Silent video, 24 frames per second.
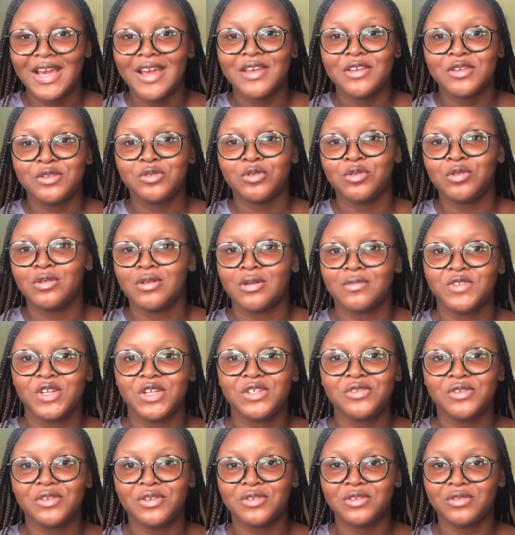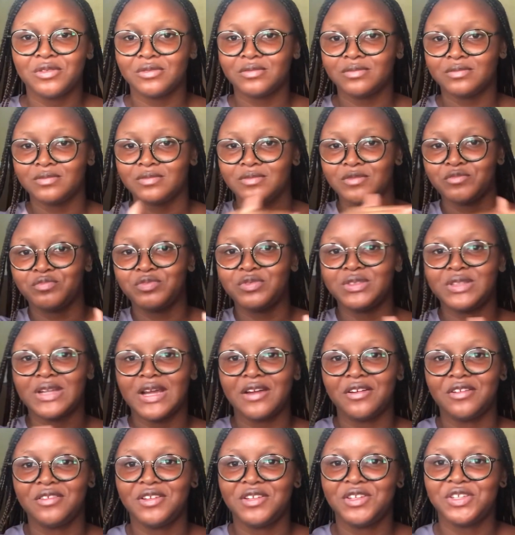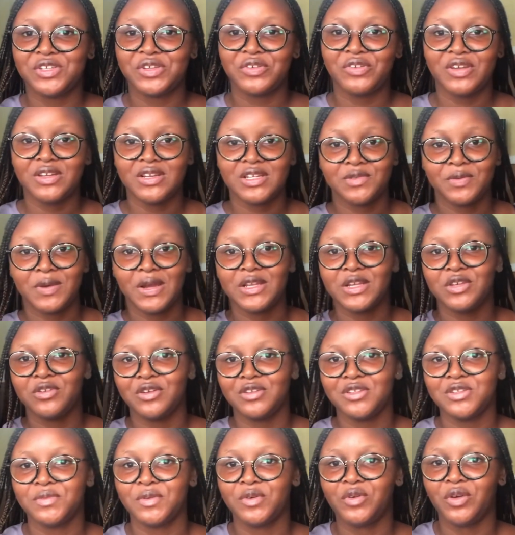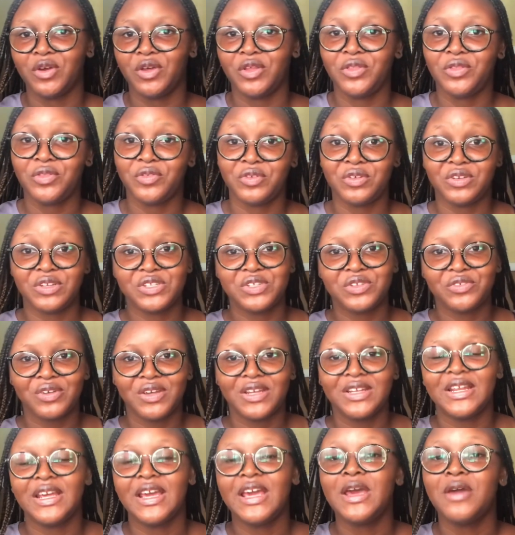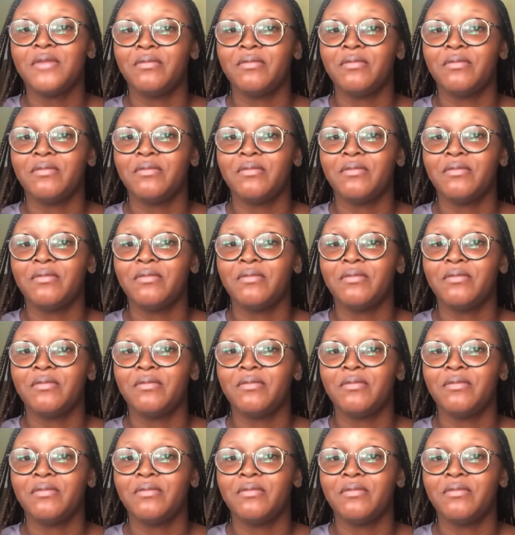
So I'm just going to put that on the screen. It's probably going to be going through the screen.